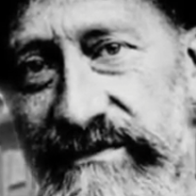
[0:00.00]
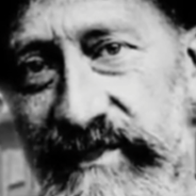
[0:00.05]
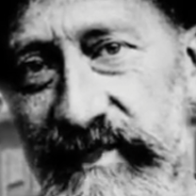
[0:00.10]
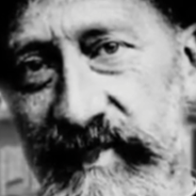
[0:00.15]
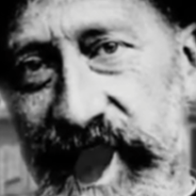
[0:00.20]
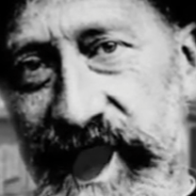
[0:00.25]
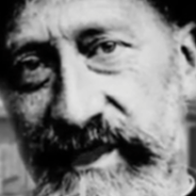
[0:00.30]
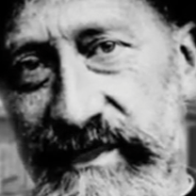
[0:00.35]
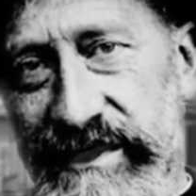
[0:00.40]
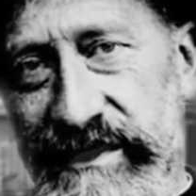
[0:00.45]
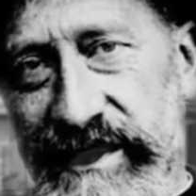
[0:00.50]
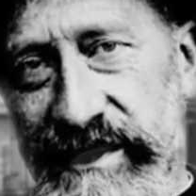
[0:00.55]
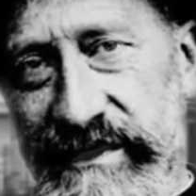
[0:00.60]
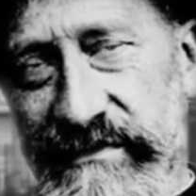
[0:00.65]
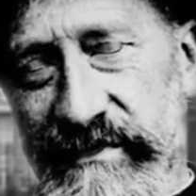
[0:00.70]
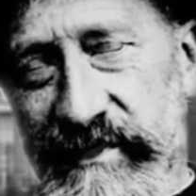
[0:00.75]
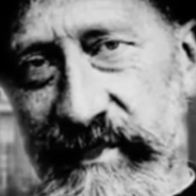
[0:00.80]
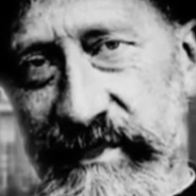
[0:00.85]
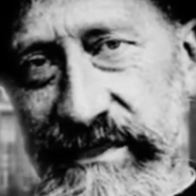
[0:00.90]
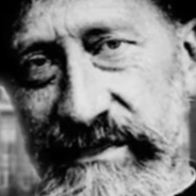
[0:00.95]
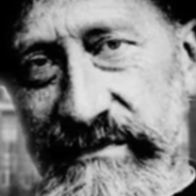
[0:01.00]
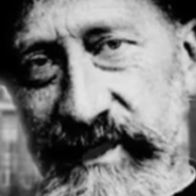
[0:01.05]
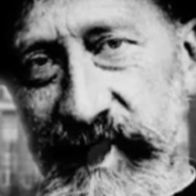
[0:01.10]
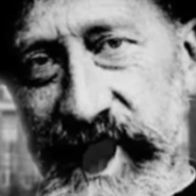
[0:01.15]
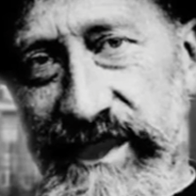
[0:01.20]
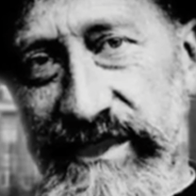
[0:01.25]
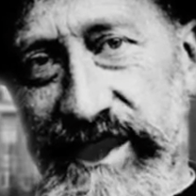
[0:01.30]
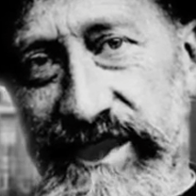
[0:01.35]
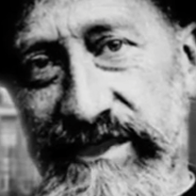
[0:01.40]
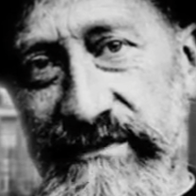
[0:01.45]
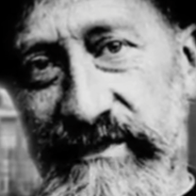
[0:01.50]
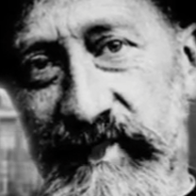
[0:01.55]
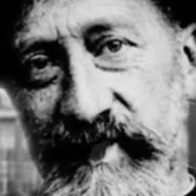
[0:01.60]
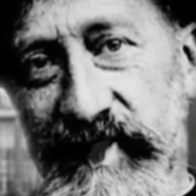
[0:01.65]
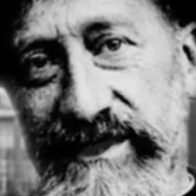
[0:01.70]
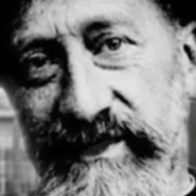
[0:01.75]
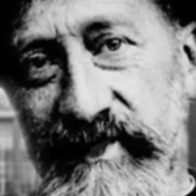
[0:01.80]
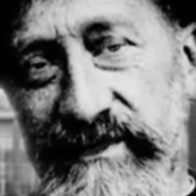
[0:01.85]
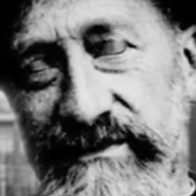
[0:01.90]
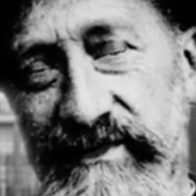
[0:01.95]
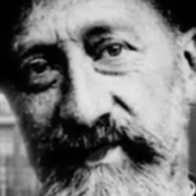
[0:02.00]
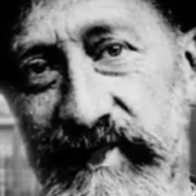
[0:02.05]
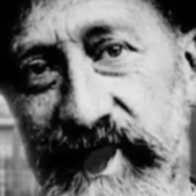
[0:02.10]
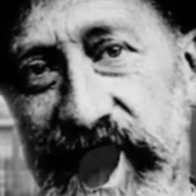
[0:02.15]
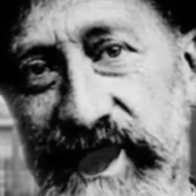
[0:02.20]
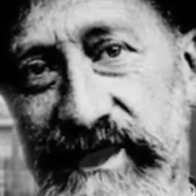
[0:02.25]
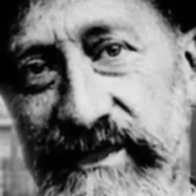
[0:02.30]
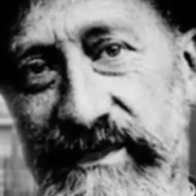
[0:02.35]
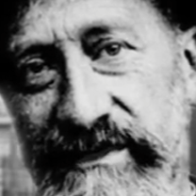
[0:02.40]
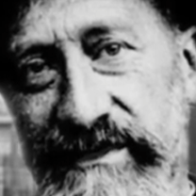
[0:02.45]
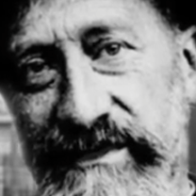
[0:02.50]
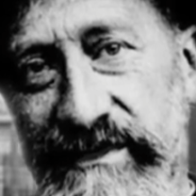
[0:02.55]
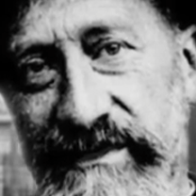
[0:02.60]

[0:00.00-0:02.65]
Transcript: fourteen to nineteen thirty-four,